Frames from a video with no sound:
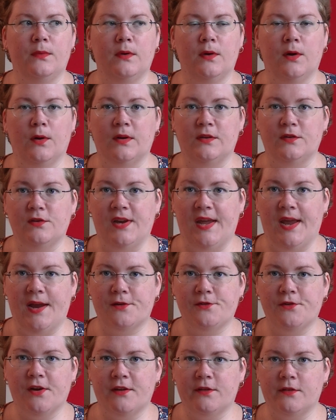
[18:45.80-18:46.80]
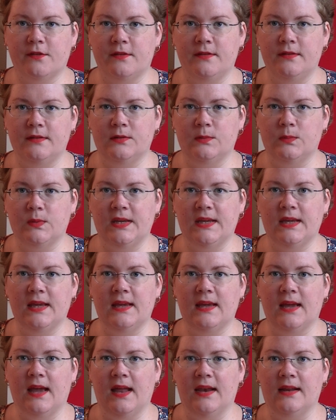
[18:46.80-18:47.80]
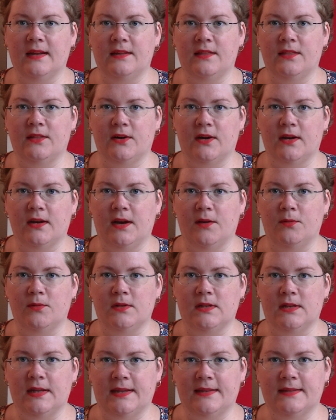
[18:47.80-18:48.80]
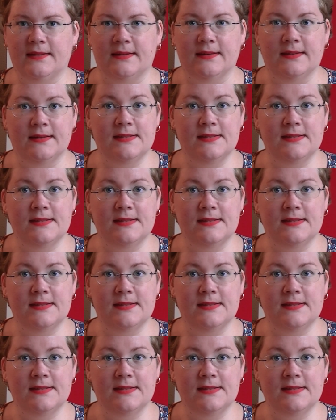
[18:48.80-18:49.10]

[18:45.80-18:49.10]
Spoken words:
going to the hairdressers this week and I thought I would take the